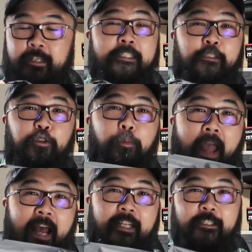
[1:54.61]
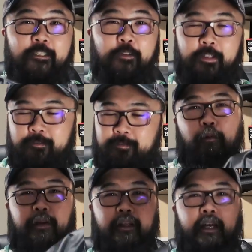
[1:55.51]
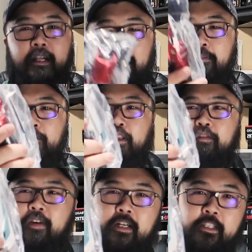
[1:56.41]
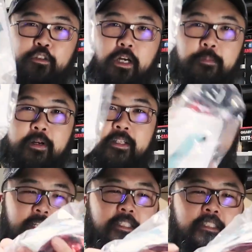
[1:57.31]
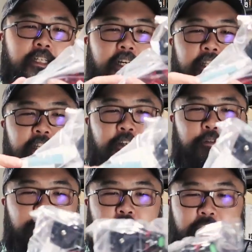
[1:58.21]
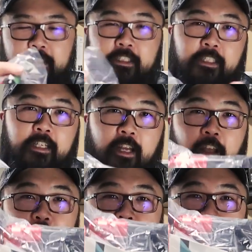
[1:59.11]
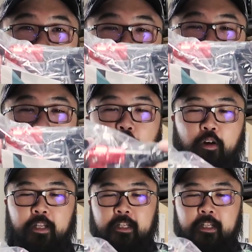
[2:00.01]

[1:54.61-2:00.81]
because there's no padding to it. Opening that up, you've got the tripod on the inside here, which is fairly small.